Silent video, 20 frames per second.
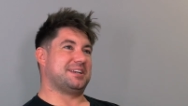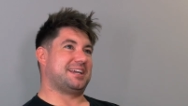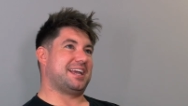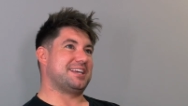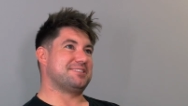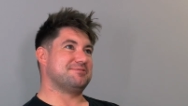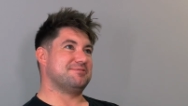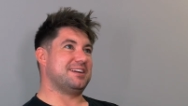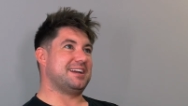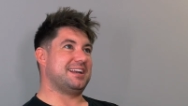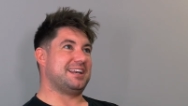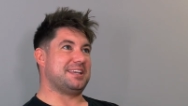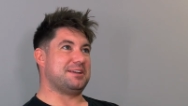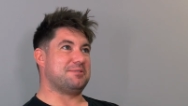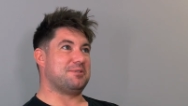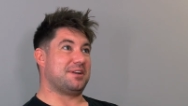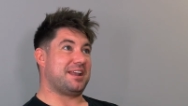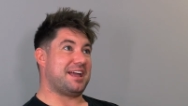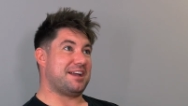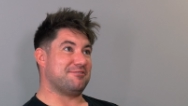I guess really
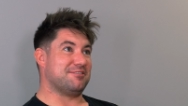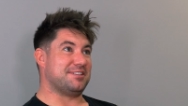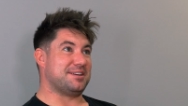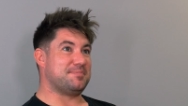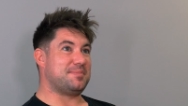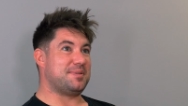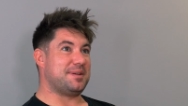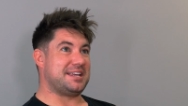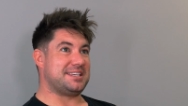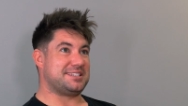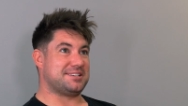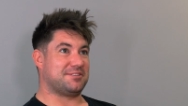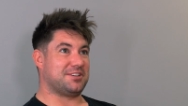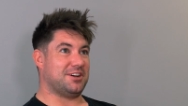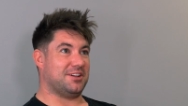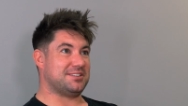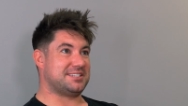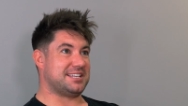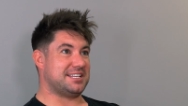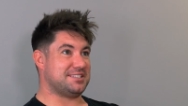you want every piece of
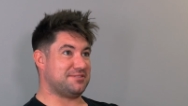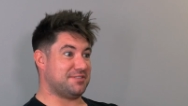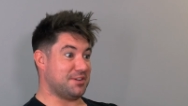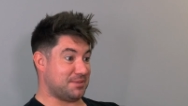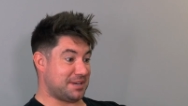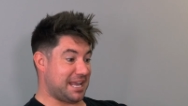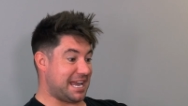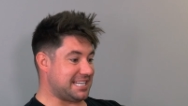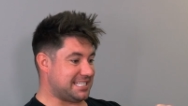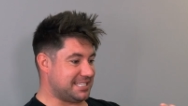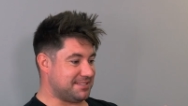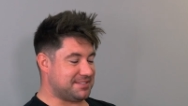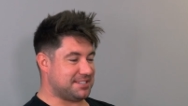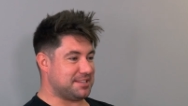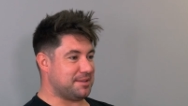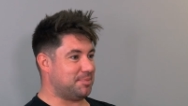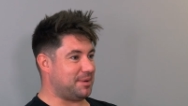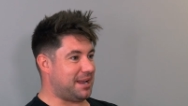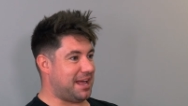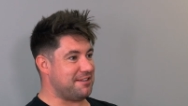content to feel native
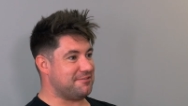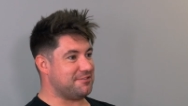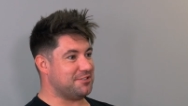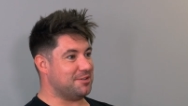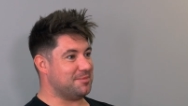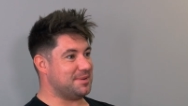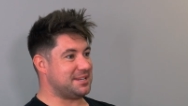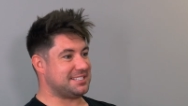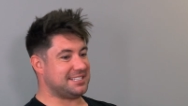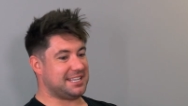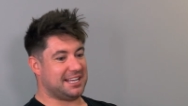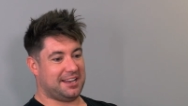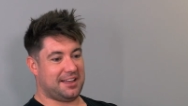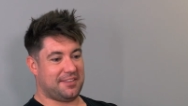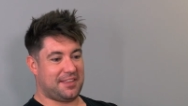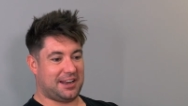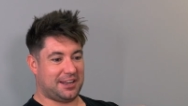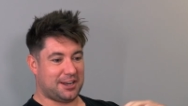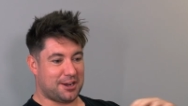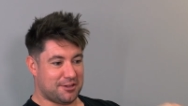to the platform, isn't it?
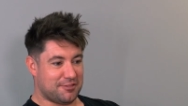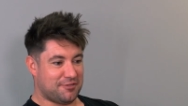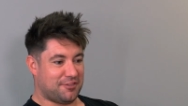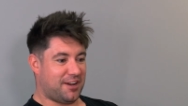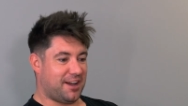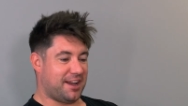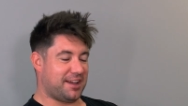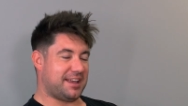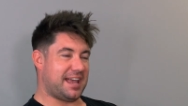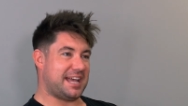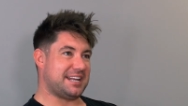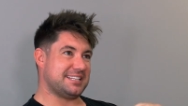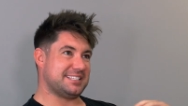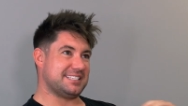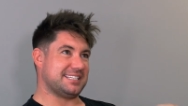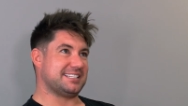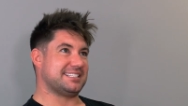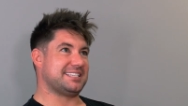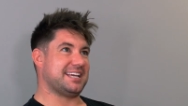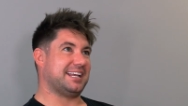Like that lo-fi
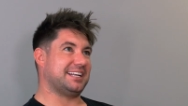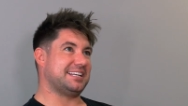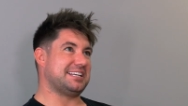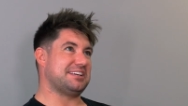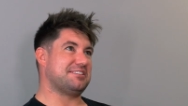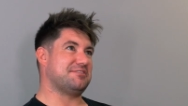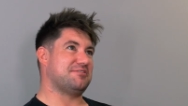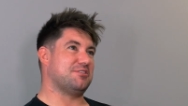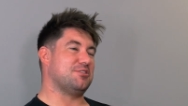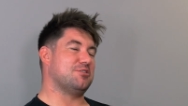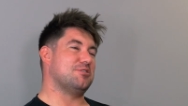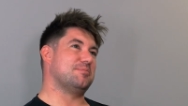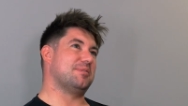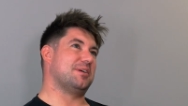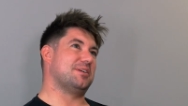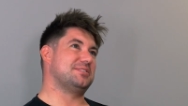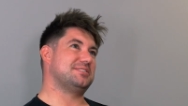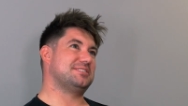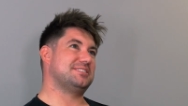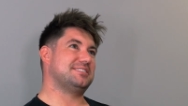editing technique for
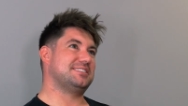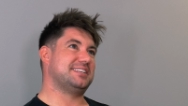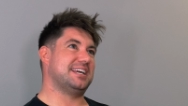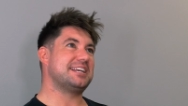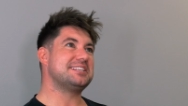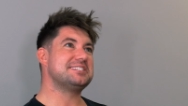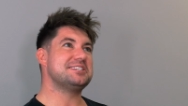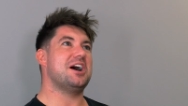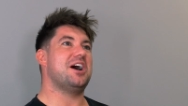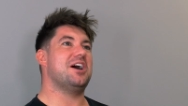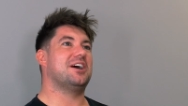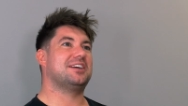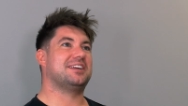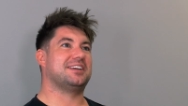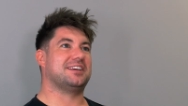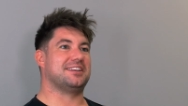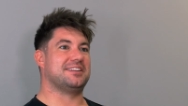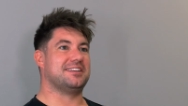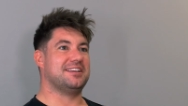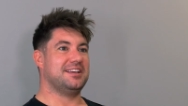almost
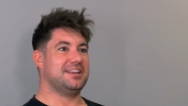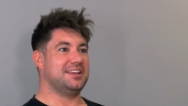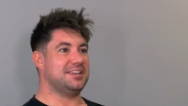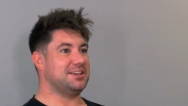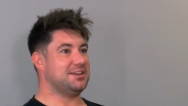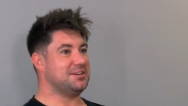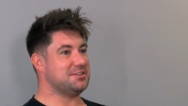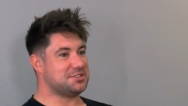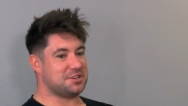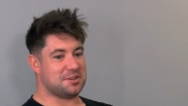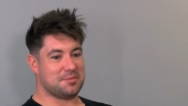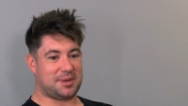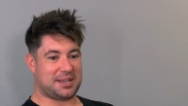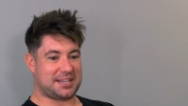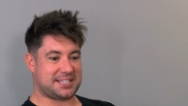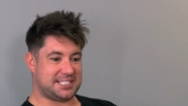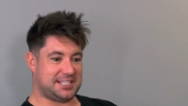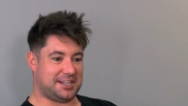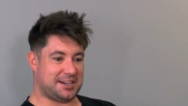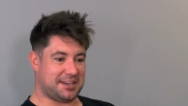TikTok and YouTube
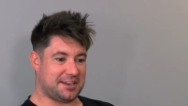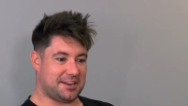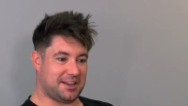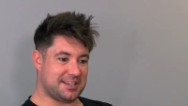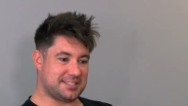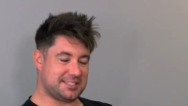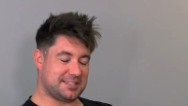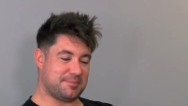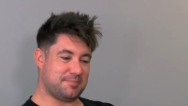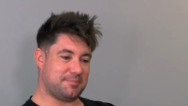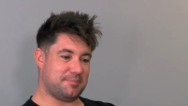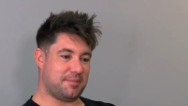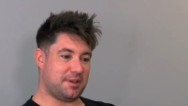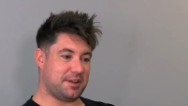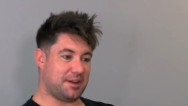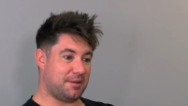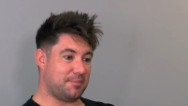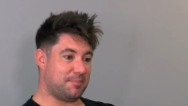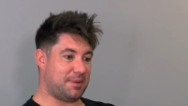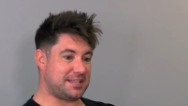being slightly nicely,
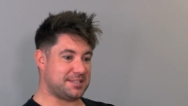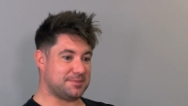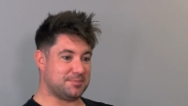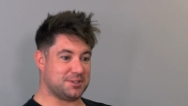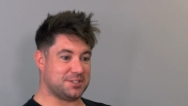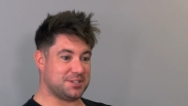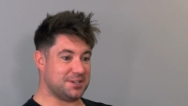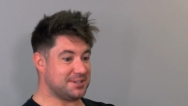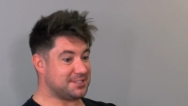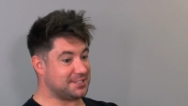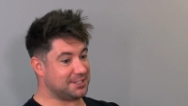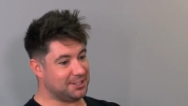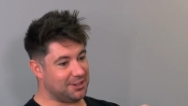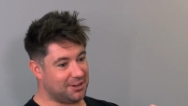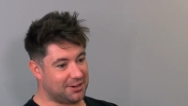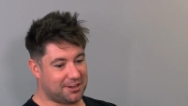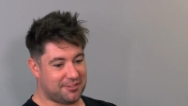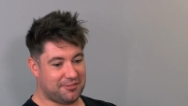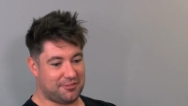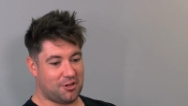you know, better produced and
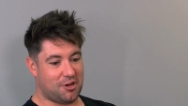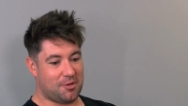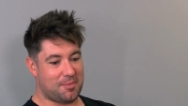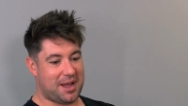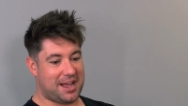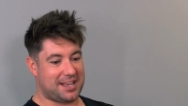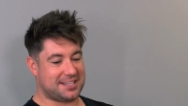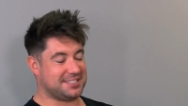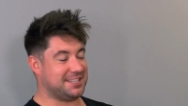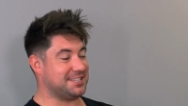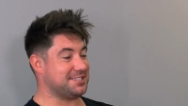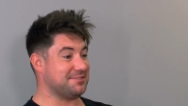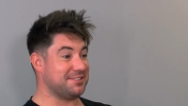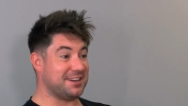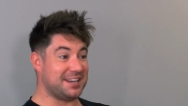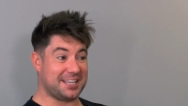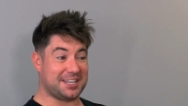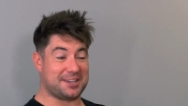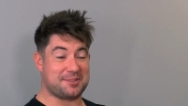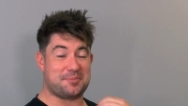longer formats. That's a
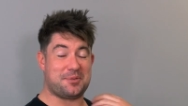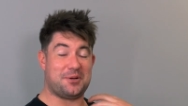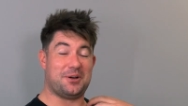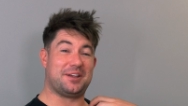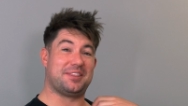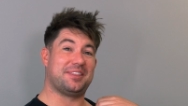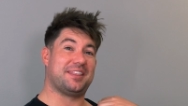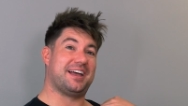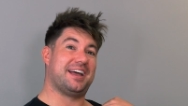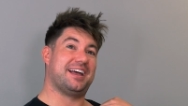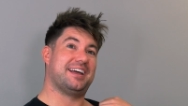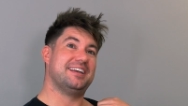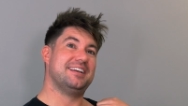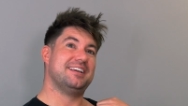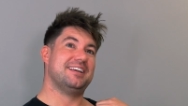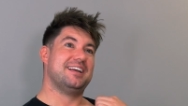really good point there.